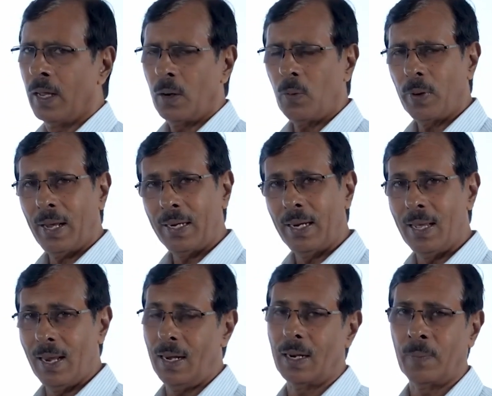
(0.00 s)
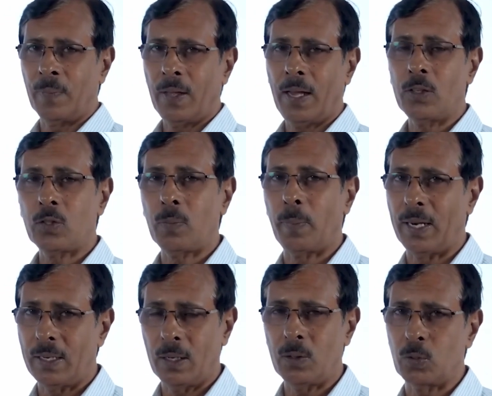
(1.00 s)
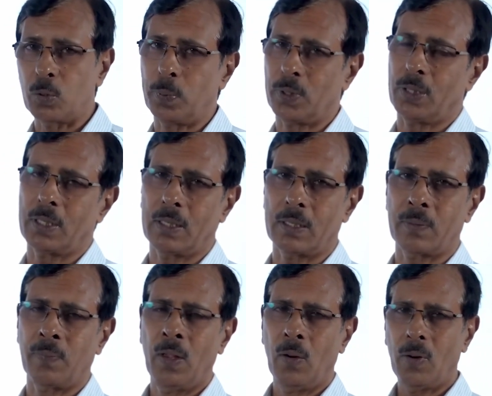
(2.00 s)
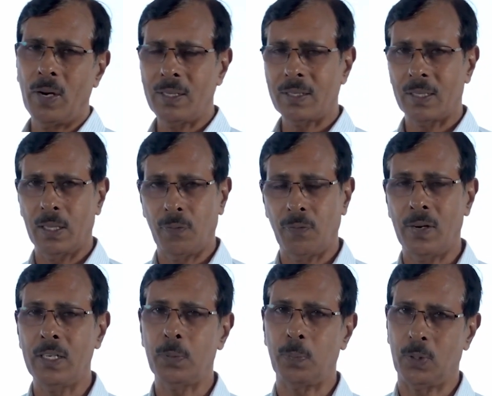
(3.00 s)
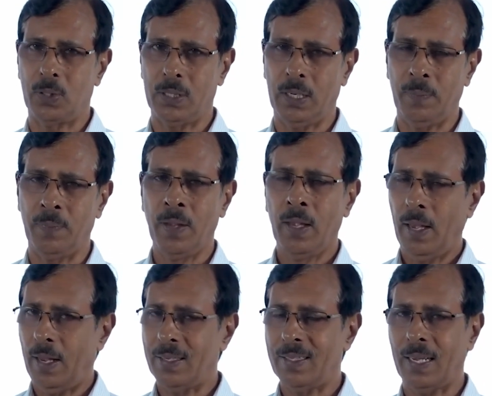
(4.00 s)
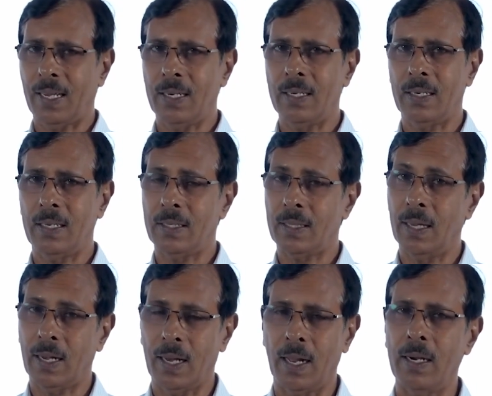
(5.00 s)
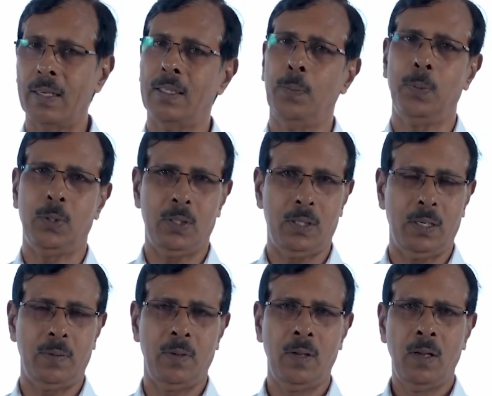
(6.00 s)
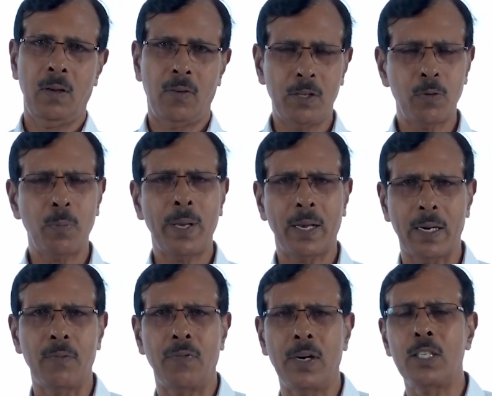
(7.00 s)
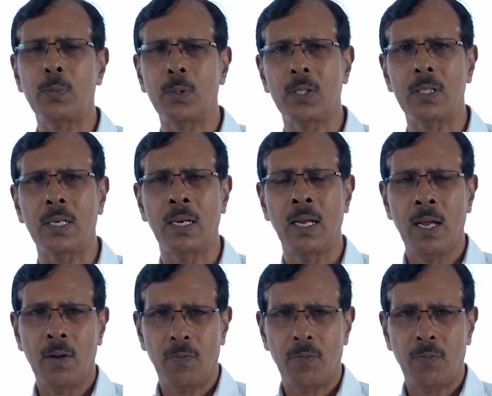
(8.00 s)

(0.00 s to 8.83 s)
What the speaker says: Now, a dealer has to maintain 2 positions. One is the funds position, and second is the currency position. What is meant by funds position?